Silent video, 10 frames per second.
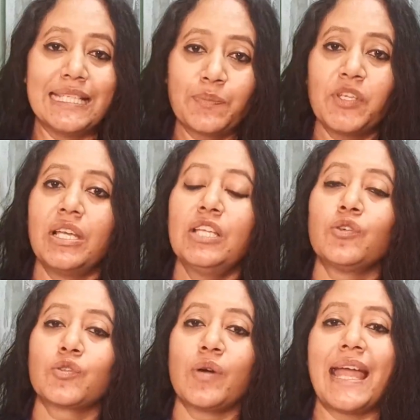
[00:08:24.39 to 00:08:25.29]
especially
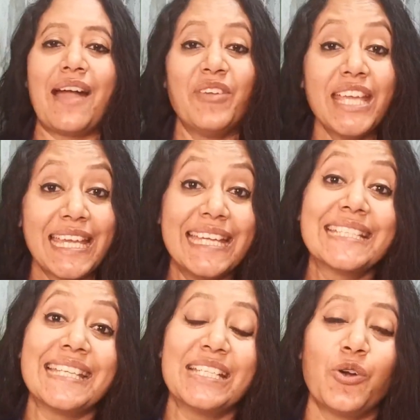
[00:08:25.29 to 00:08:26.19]
those who are having
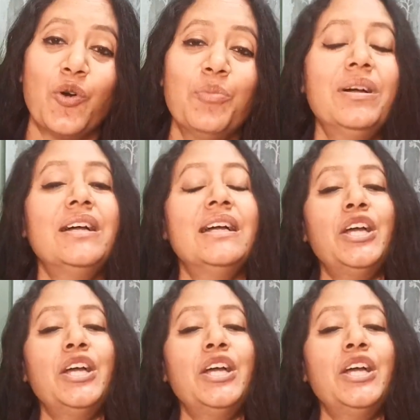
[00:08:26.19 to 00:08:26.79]
kids at home,